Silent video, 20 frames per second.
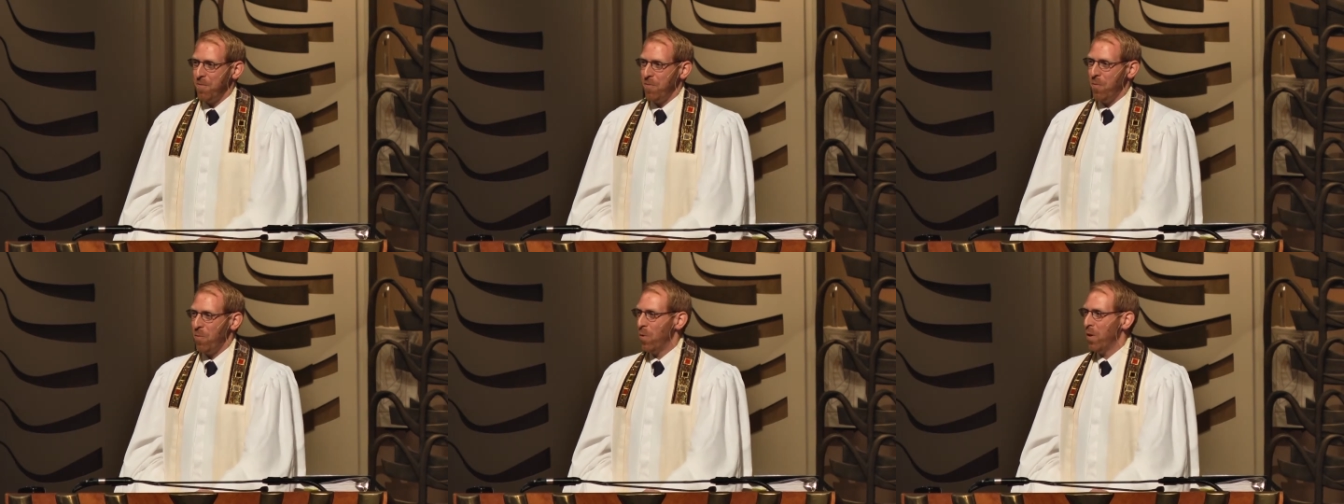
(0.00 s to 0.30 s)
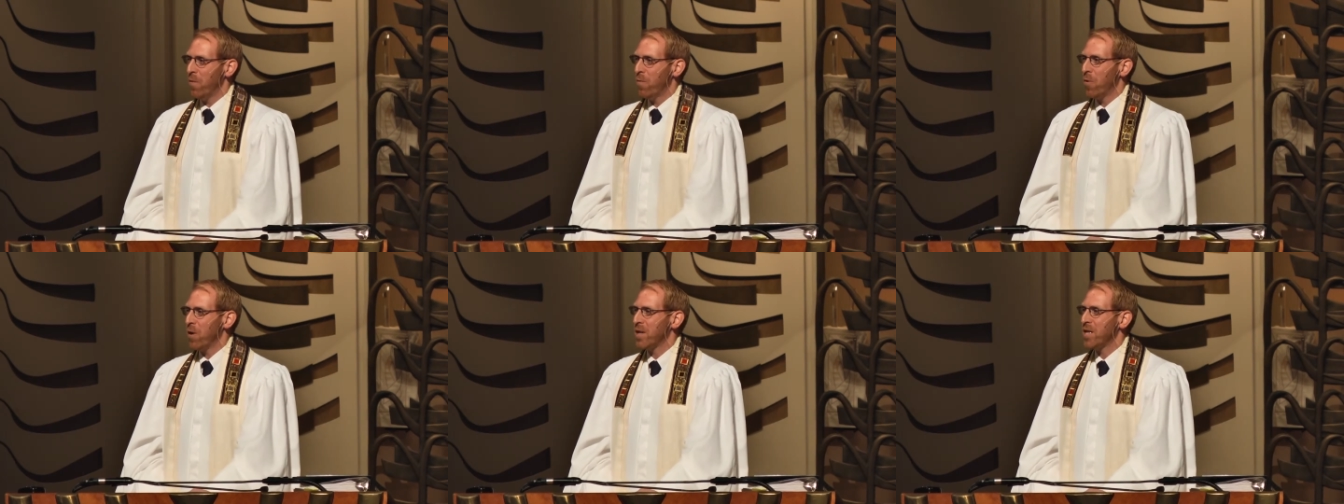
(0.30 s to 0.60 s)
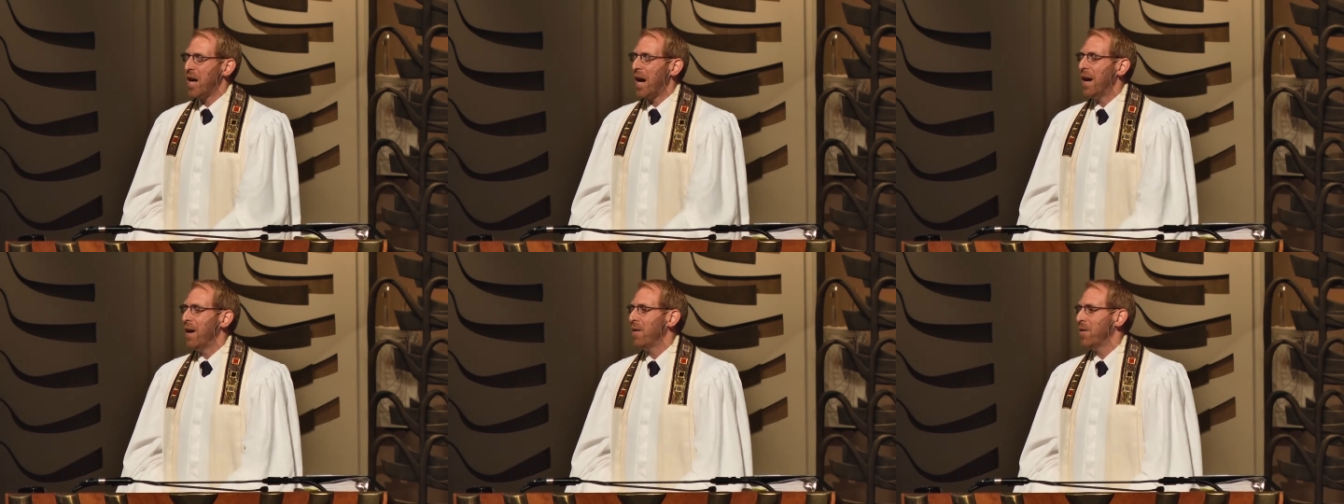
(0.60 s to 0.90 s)
When we've
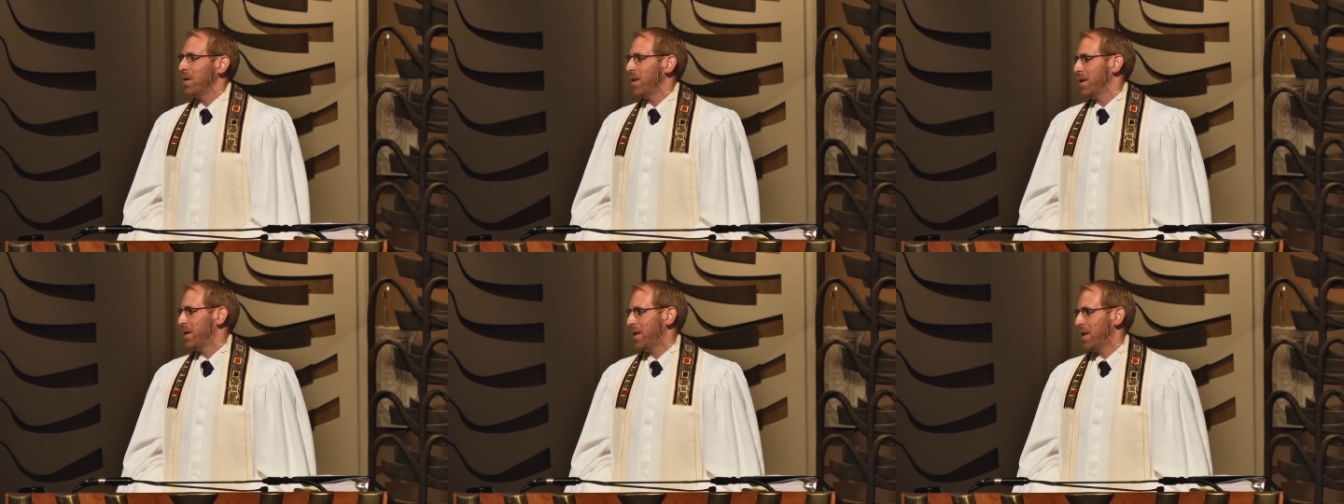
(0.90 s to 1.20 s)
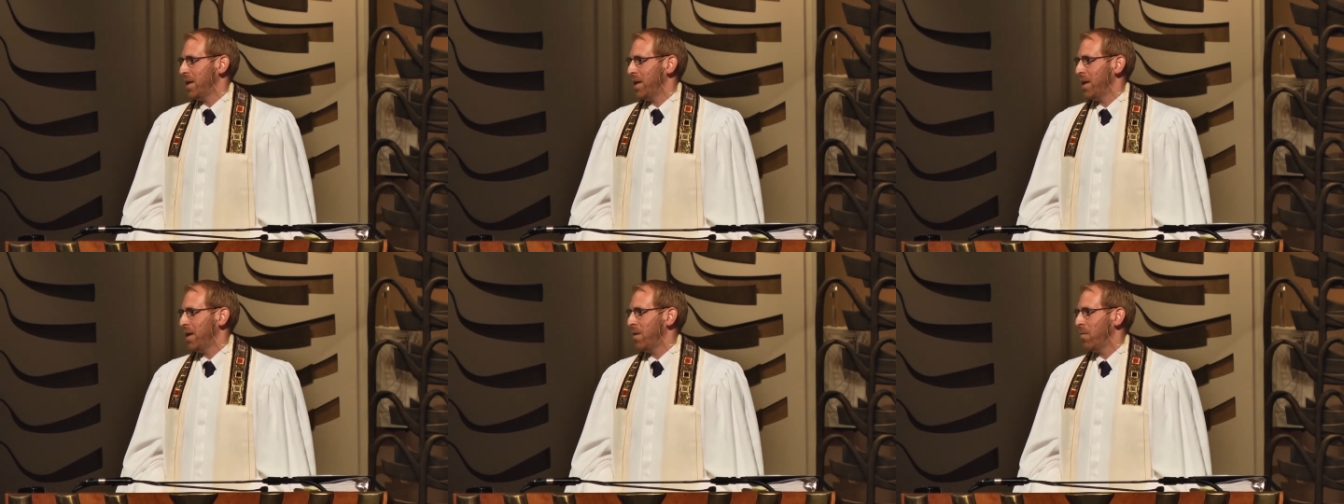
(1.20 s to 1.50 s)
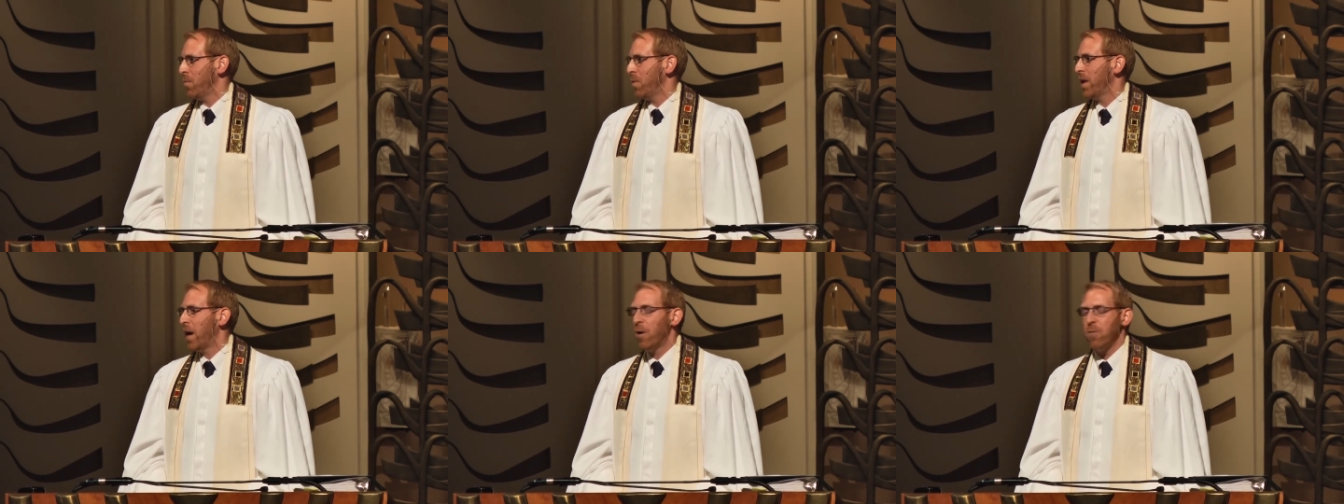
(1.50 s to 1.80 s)
worked tirelessly
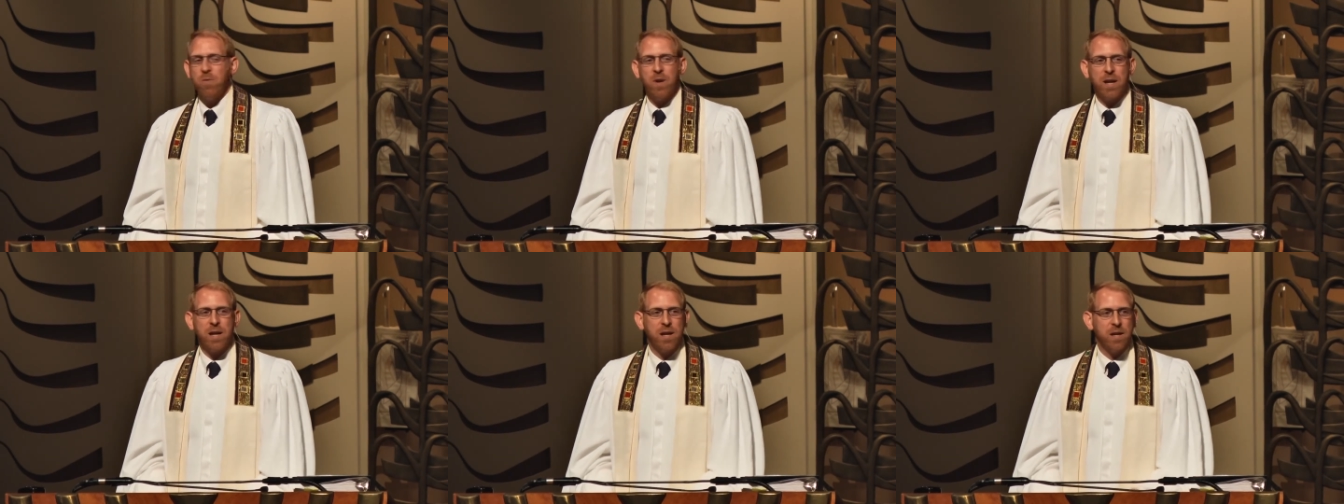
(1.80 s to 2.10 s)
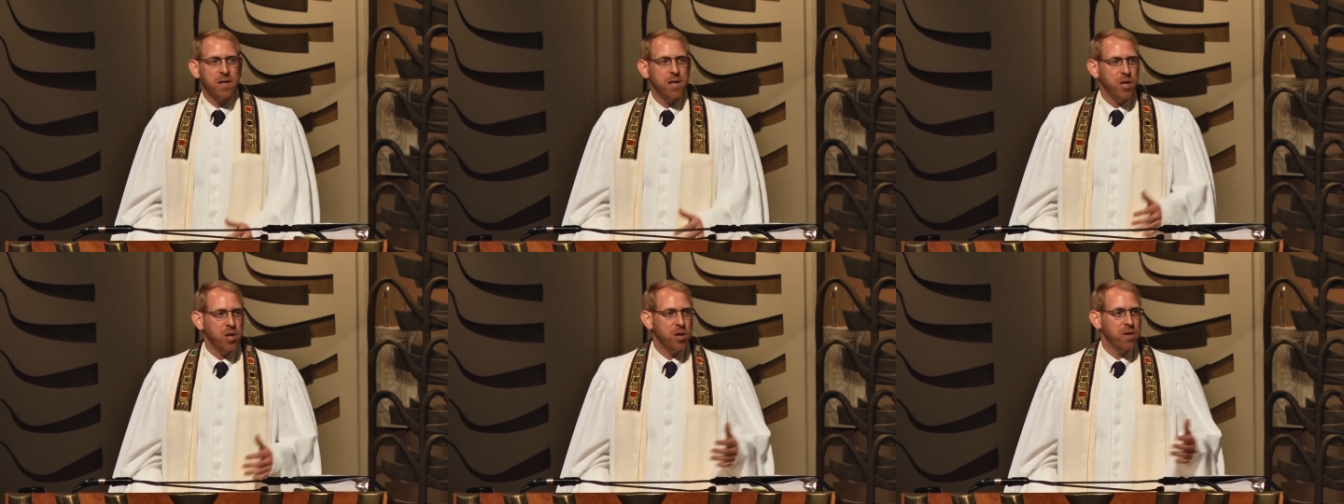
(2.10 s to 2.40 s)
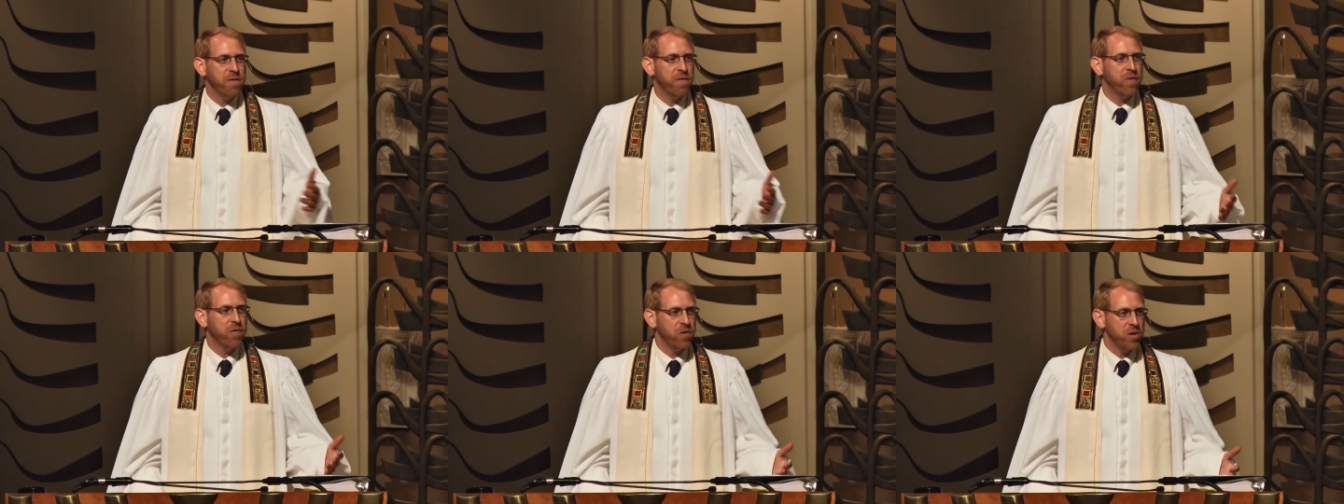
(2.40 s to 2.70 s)
without
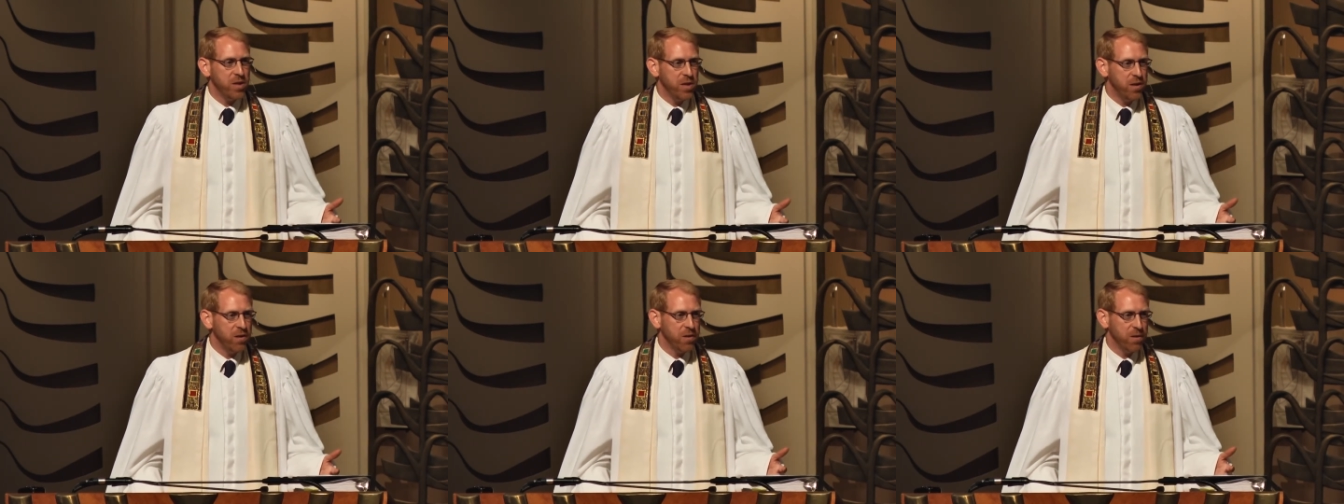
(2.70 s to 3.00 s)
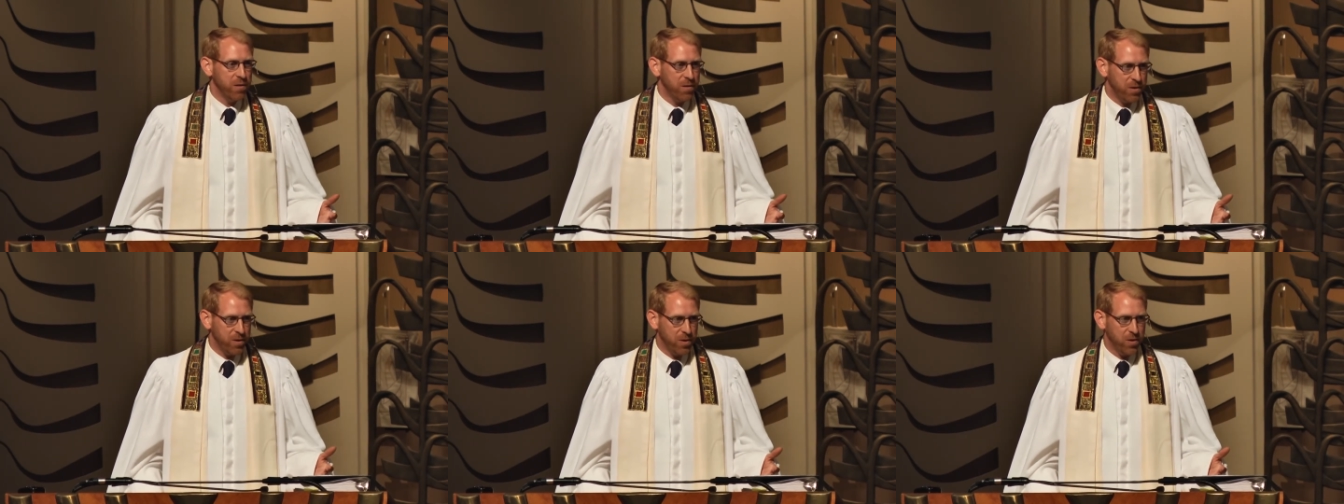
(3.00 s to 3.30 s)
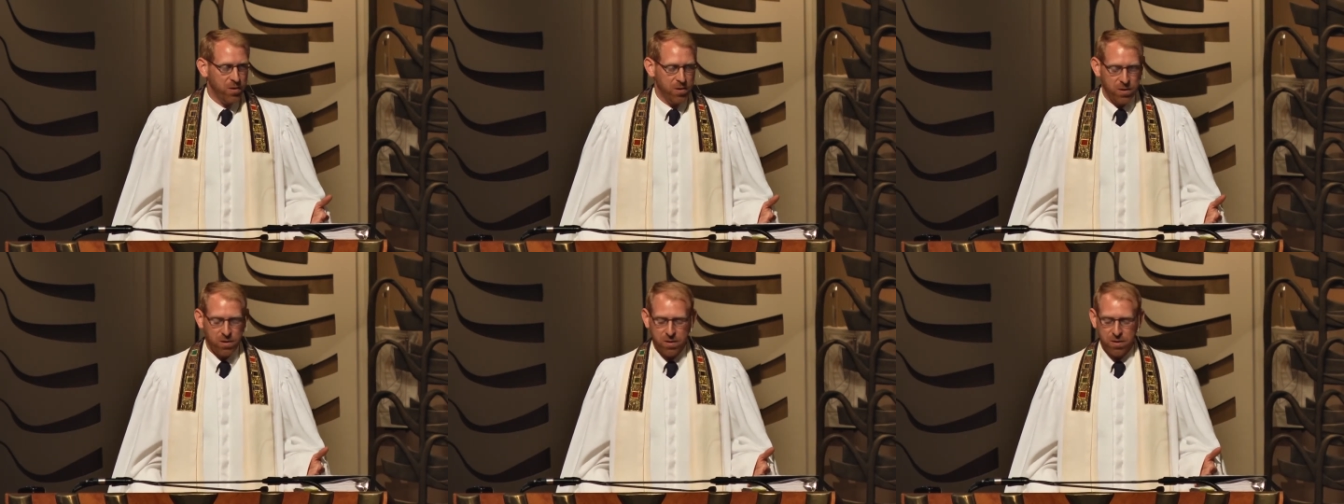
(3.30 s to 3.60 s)
recognition for years,